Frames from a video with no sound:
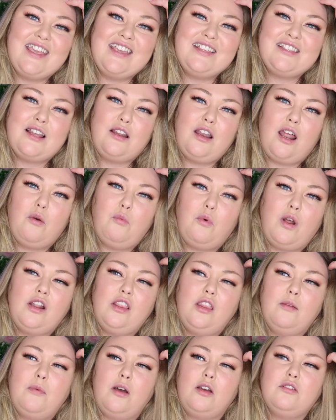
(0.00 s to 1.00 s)
these are like one
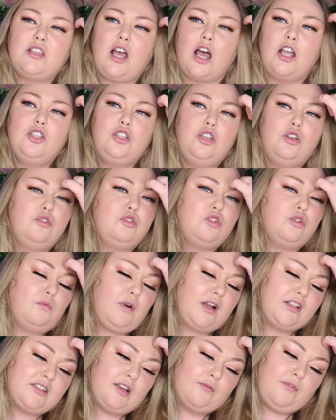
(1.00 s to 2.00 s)
of the most unusual
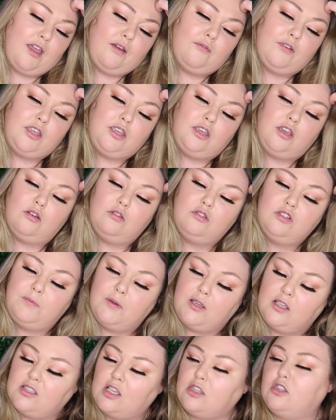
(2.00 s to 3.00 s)
ones I've ever used,
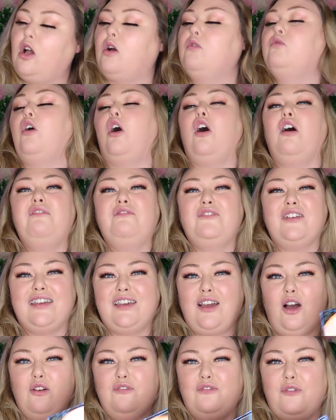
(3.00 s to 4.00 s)
because I don't often
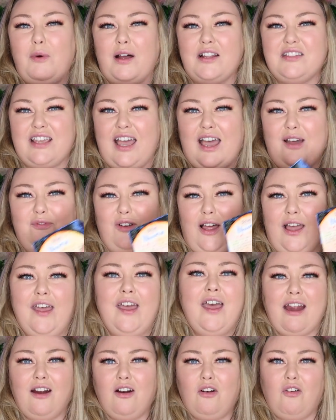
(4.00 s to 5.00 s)
go for ones that have like
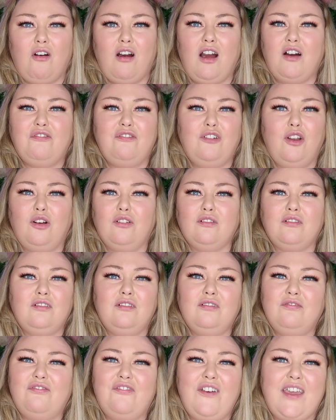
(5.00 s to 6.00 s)
paragraph
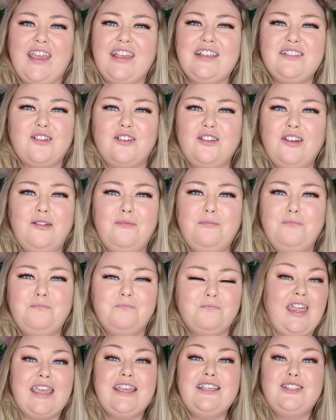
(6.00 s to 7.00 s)
long things on them.
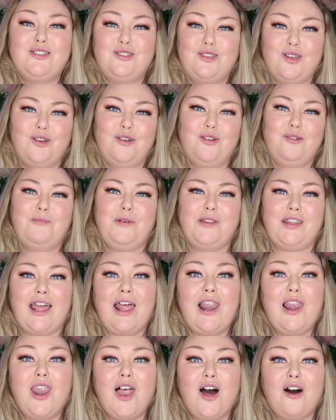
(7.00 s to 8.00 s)
These do, but
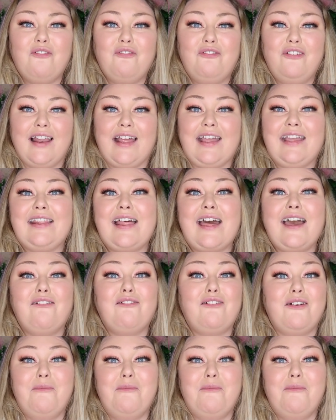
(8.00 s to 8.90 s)
they're lovely. They are